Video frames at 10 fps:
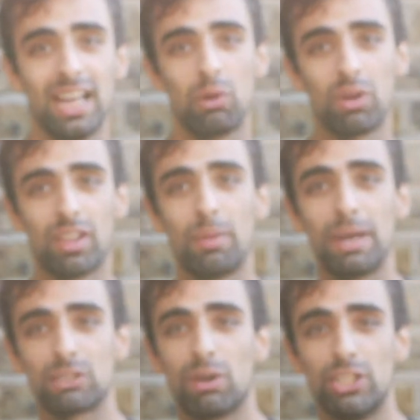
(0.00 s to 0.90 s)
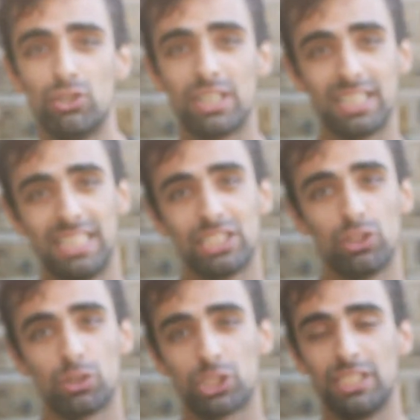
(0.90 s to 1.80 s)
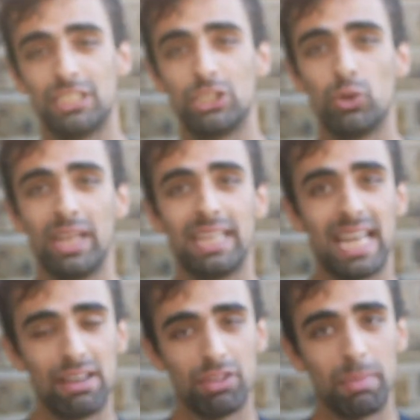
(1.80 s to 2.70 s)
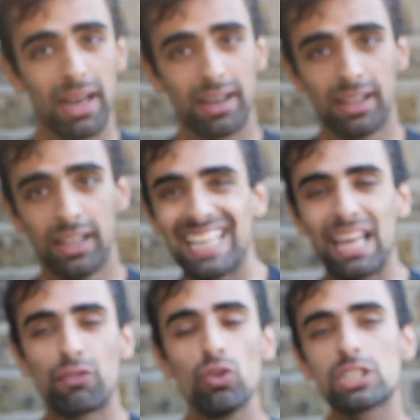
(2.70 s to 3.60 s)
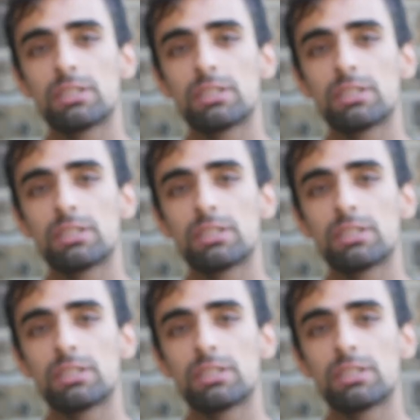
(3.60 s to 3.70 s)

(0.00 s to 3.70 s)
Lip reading: And one of the best ways you can condition your shins, you hit the heavy bag. If you're